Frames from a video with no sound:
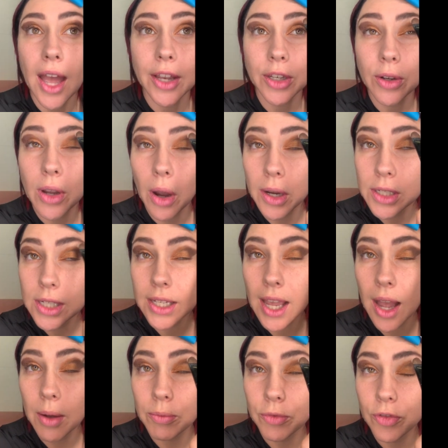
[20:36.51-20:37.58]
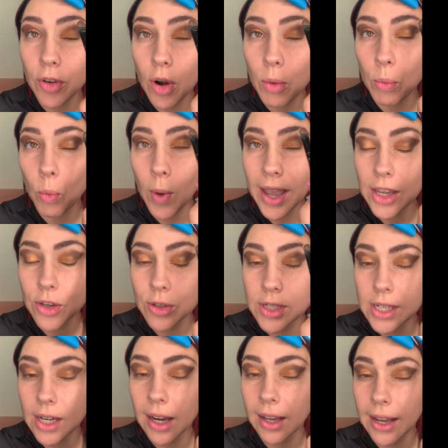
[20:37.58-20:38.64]
You're going to come from where you
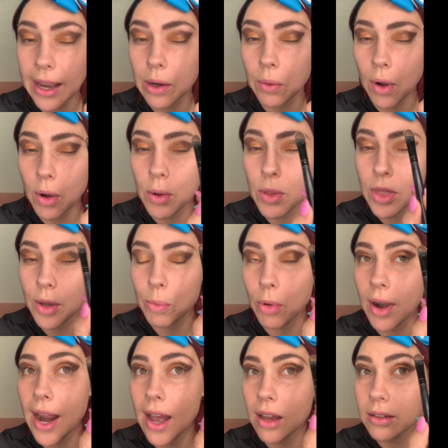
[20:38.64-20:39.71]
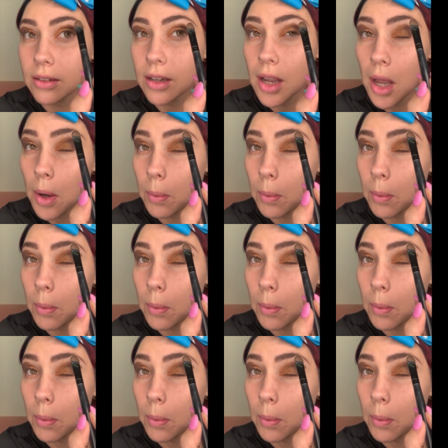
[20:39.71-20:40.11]
did Allegro, the brown.